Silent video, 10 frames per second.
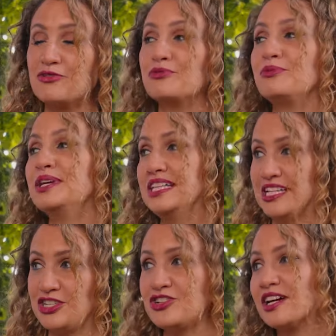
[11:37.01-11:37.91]
really
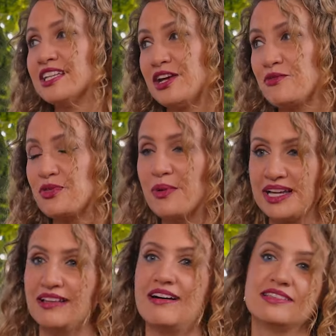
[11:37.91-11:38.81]
struggling with
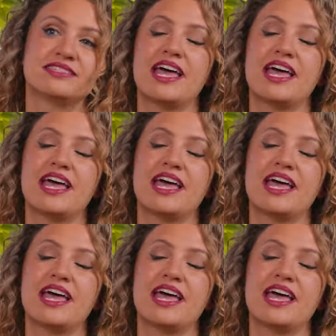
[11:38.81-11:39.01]
weight loss.